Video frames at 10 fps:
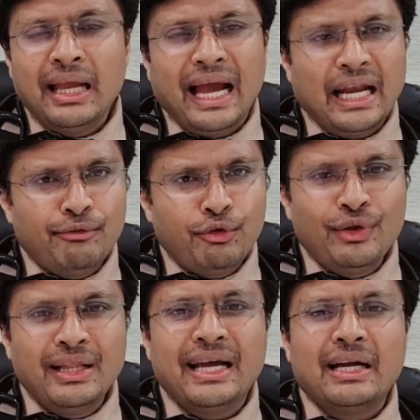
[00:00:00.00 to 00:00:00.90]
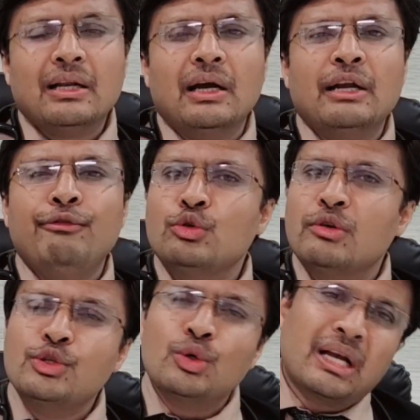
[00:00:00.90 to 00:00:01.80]
And if you feel that in future
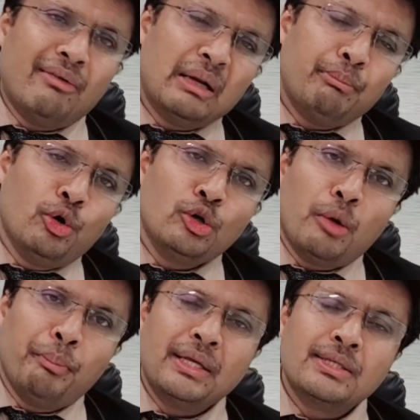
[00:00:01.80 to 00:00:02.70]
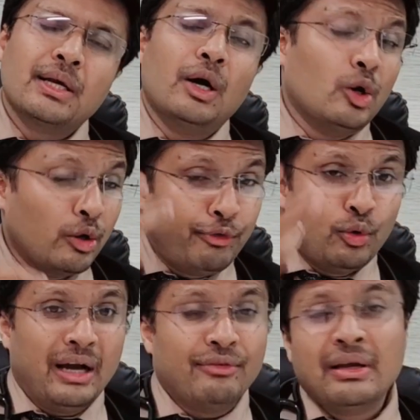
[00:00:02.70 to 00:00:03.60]
we should cover up more topics, or if you
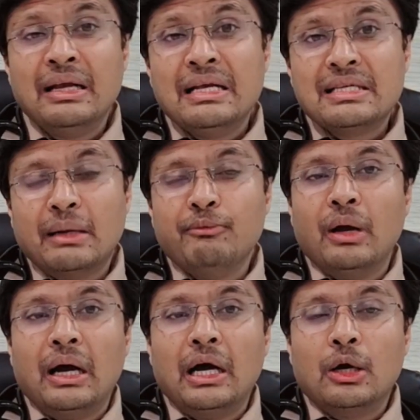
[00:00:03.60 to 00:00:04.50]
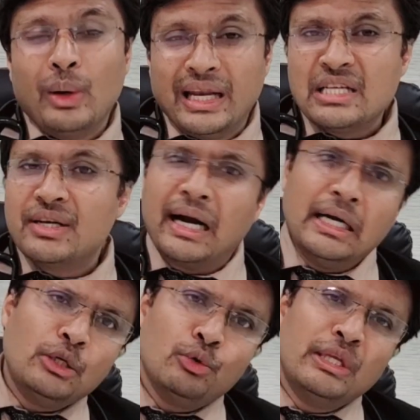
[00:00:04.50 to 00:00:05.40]
have some queries
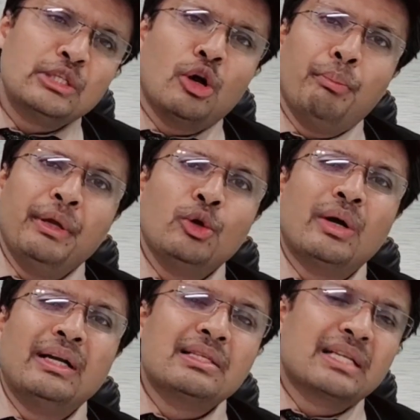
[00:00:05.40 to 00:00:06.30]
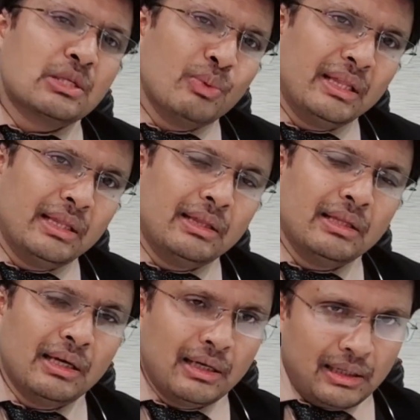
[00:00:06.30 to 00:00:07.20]
regarding to this topic, you can discuss with
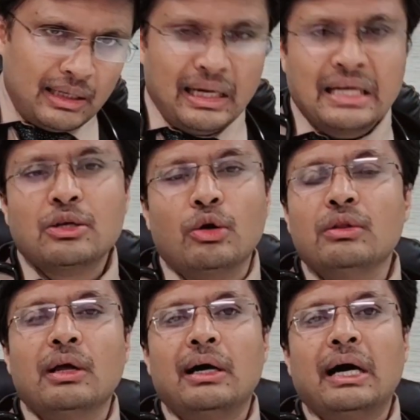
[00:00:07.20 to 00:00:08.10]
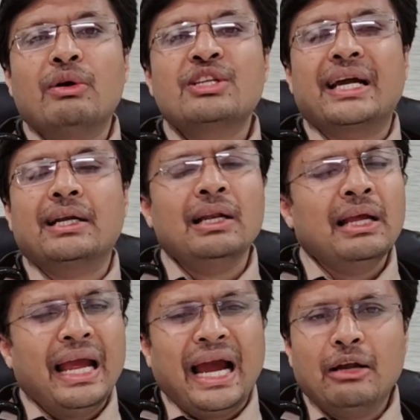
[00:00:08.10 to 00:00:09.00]
us on our channel,
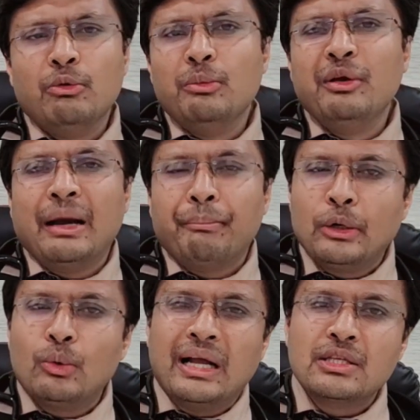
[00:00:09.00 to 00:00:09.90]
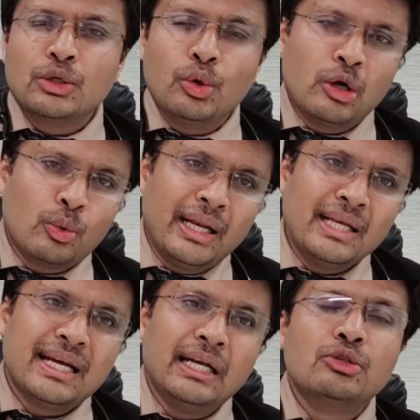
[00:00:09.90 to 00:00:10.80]
and we'll be happy to answer to your
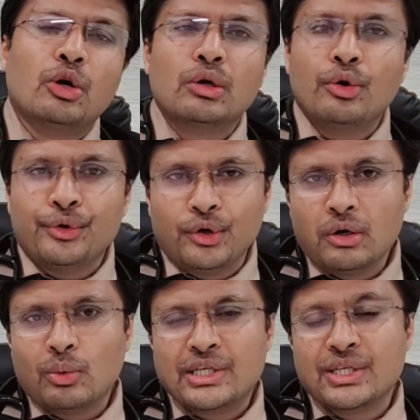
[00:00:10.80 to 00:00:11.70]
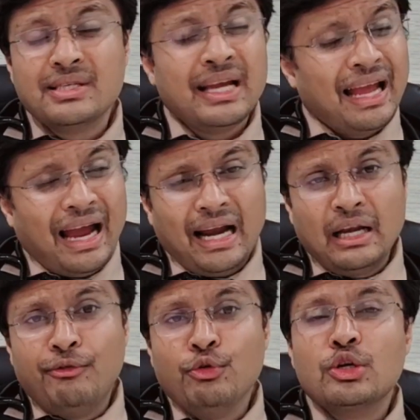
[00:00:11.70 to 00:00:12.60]
queries and sort out your questions. And
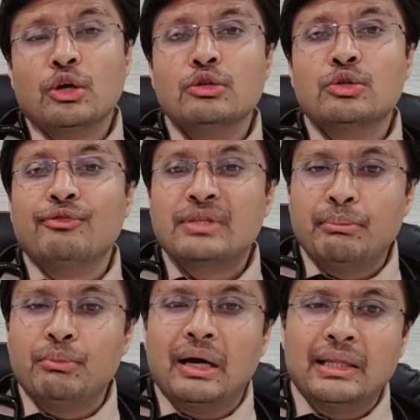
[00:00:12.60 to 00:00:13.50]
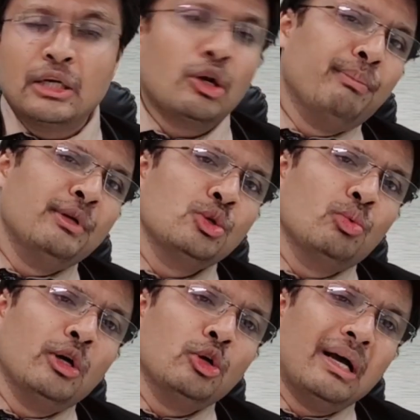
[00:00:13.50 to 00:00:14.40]
in future also, if some other topics you
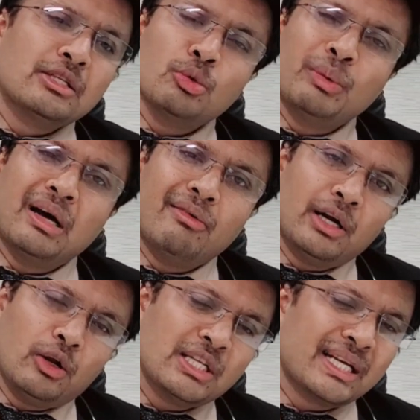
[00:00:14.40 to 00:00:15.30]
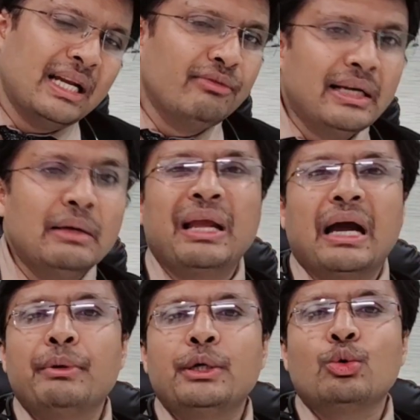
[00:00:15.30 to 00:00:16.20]
want us to be covered on a channel, we'll be
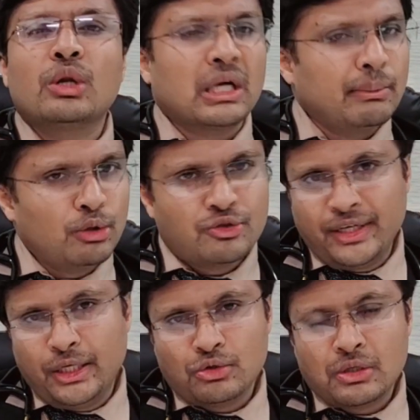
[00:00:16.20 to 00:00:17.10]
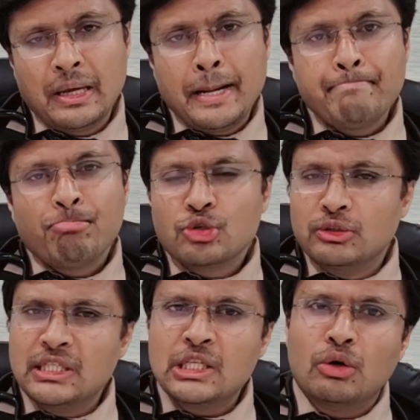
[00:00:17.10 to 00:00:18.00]
happy to take up those videos. So
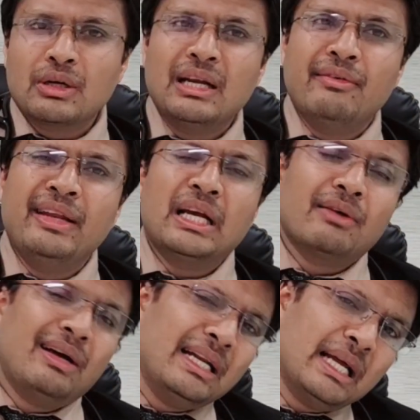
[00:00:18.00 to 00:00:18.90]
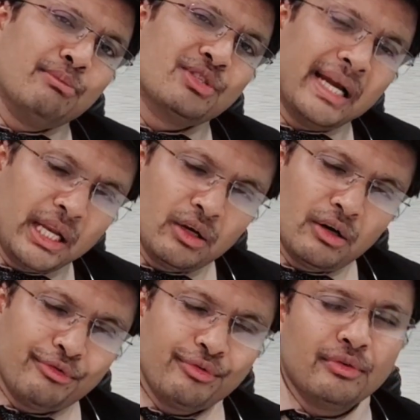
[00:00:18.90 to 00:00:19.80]
this is Dr. Naveen Agrawal, and I'm signing
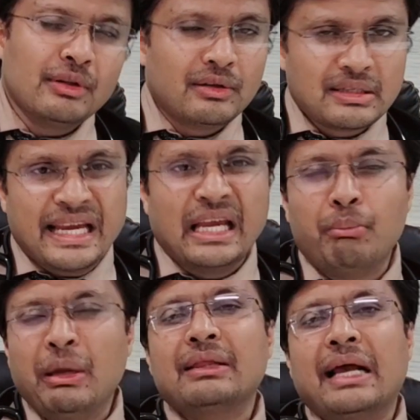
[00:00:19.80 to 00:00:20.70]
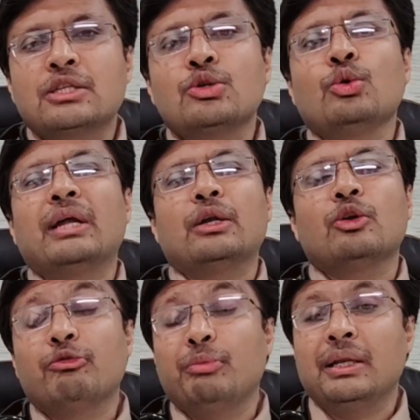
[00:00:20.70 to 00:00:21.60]
off, saying a big thanks to you that you
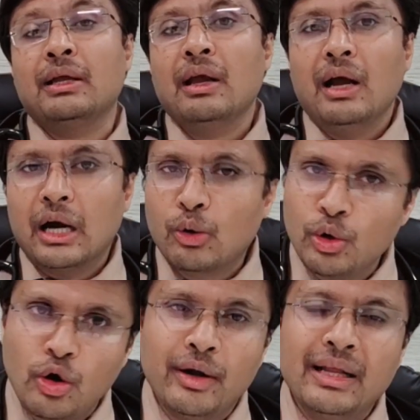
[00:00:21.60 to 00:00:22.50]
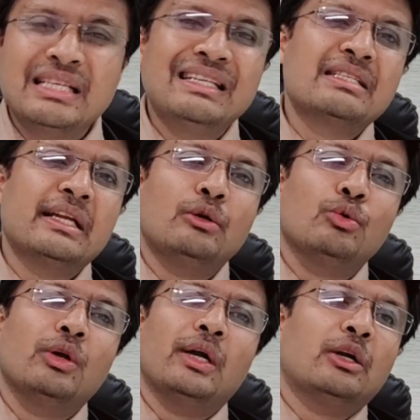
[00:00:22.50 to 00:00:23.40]
have been a good audience listening to
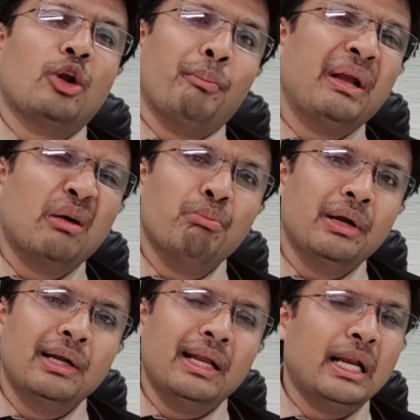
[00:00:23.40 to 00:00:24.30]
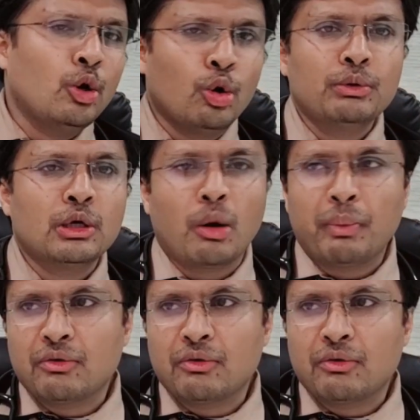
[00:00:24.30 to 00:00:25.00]
the topic completely, and I hope the topic